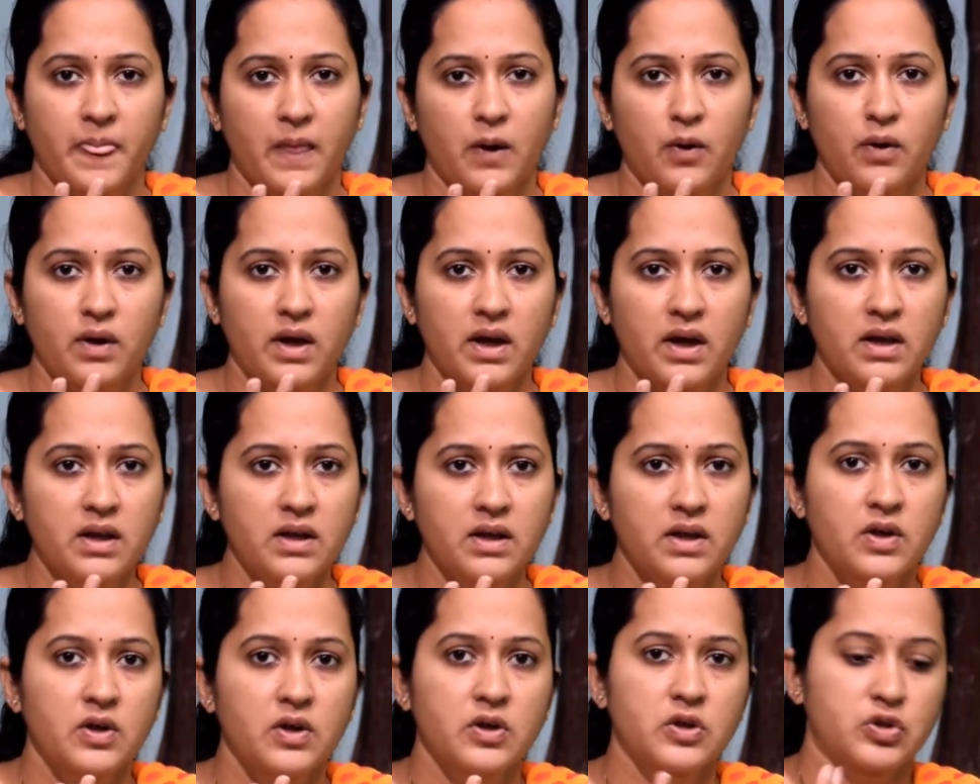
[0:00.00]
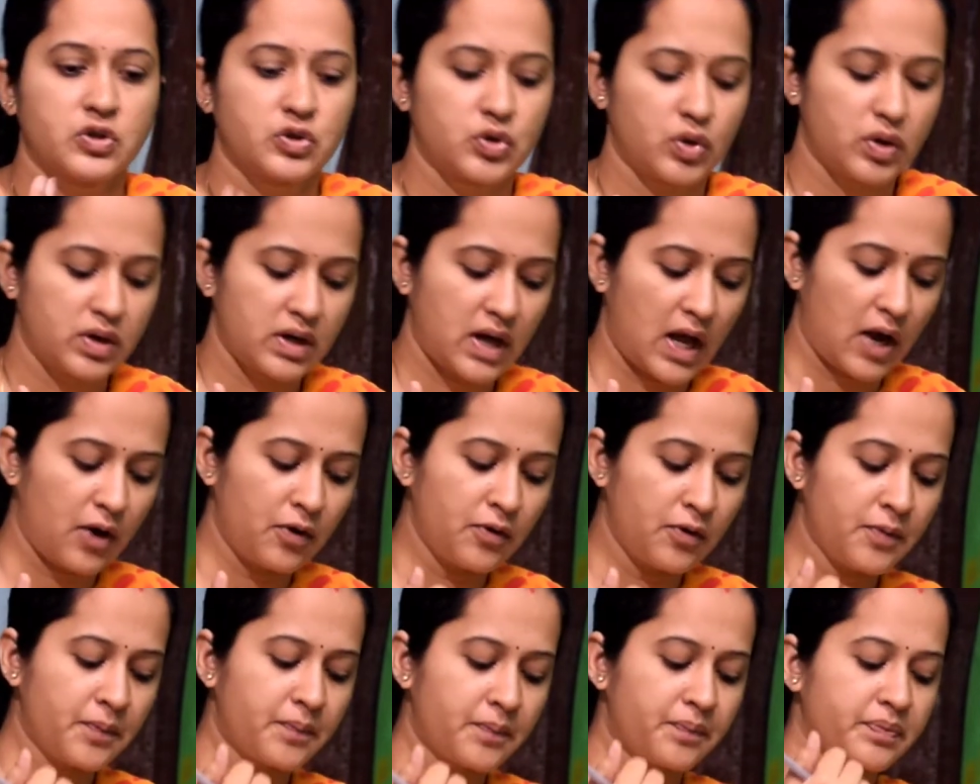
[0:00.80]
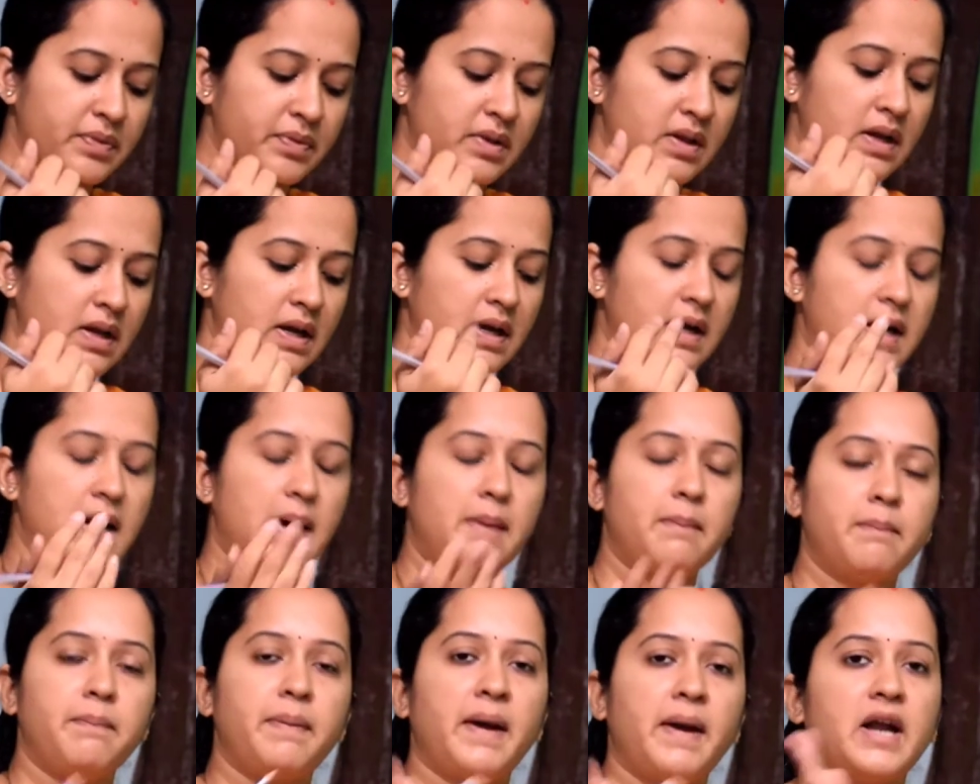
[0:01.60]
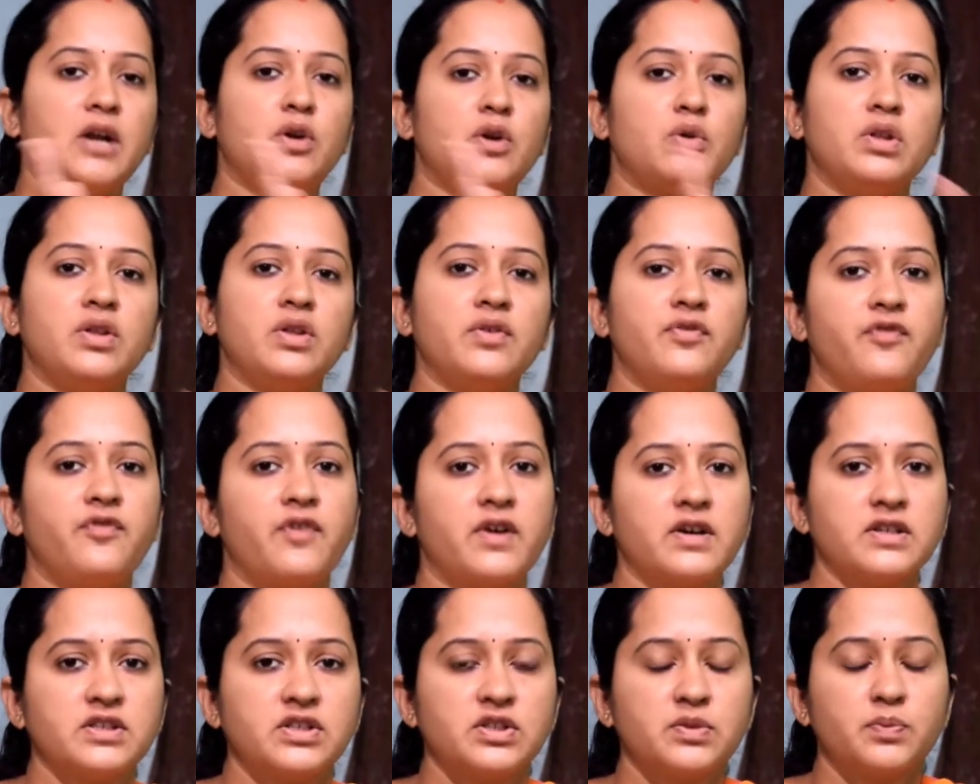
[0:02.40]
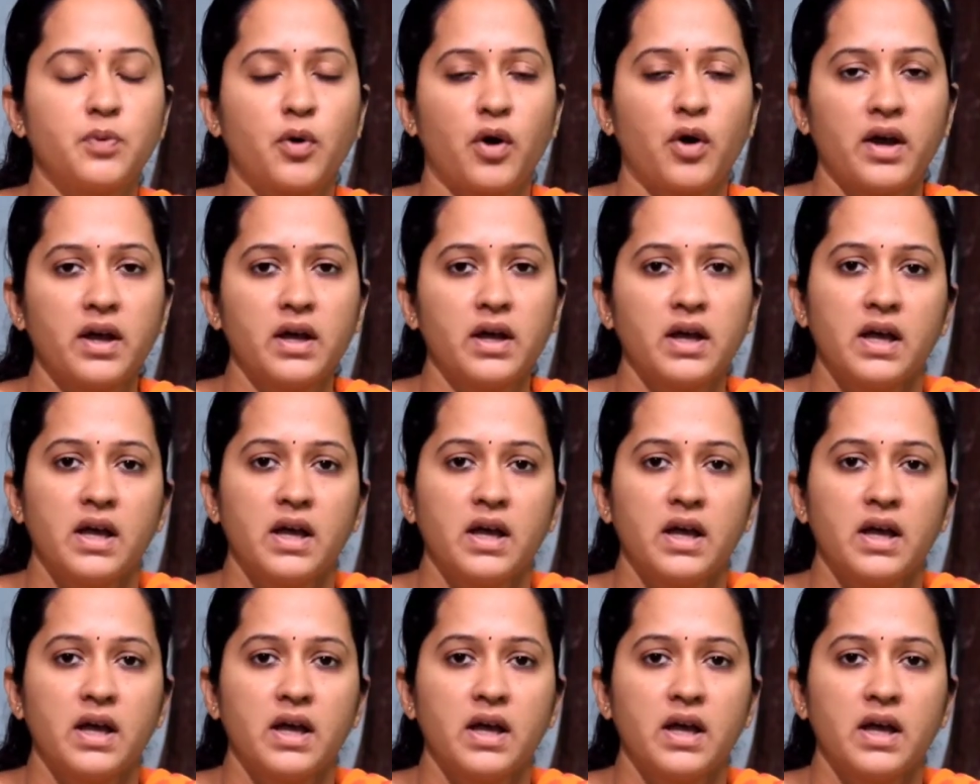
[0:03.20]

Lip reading: Okay. So now compared to the first boy,